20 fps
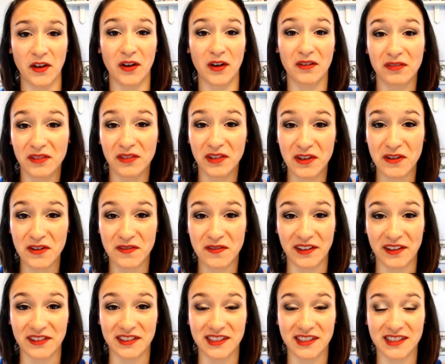Hopefully you
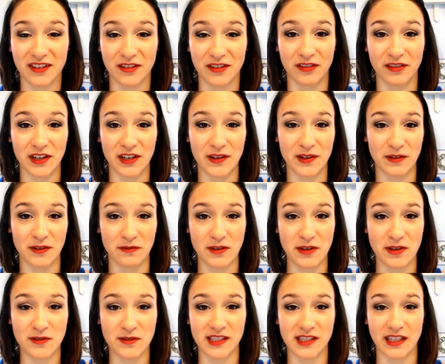found this video of
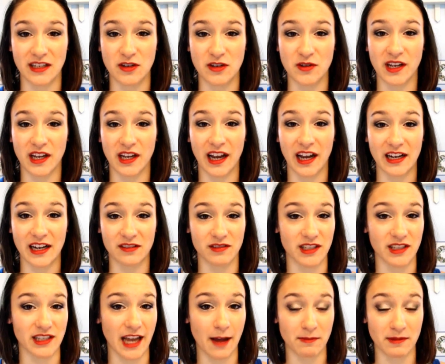use and you can kind of
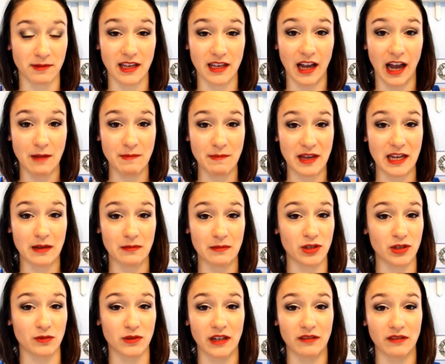adapt the eye makeup
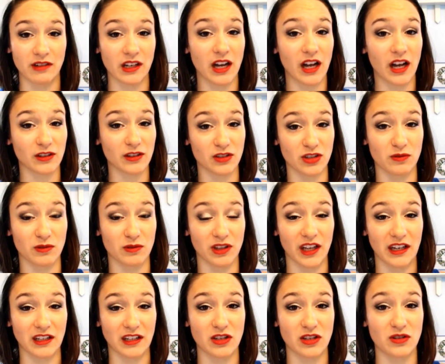to whatever colors you would
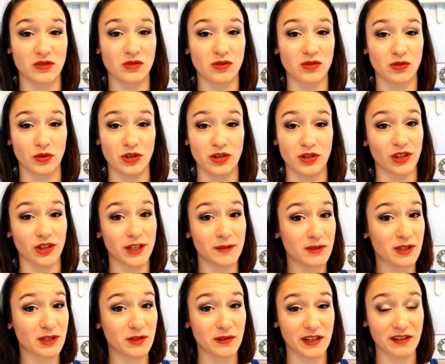like to use, or your
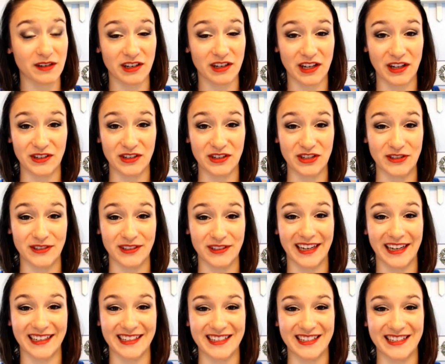lips to whatever colors you would
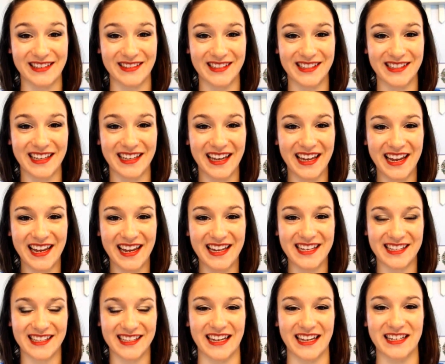like to use.
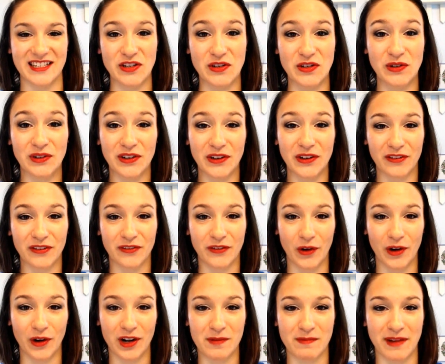Stay tuned
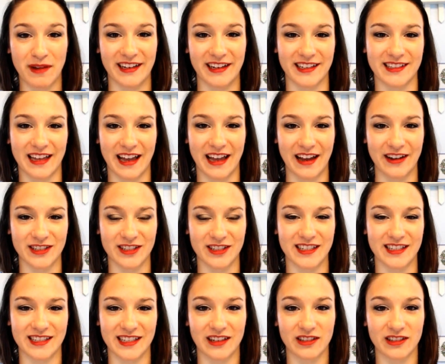for my next Irish
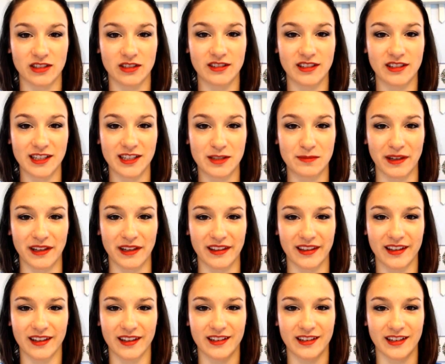dance how-to next
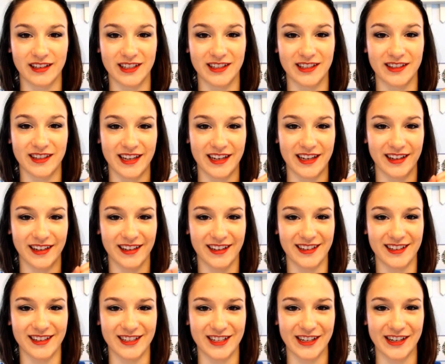month. Until then,
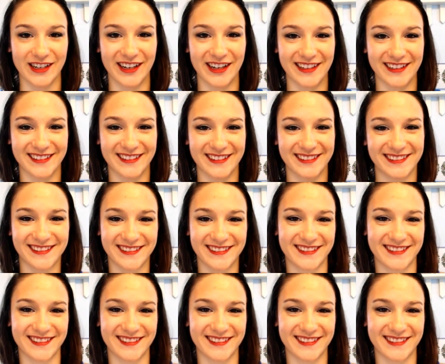jig on.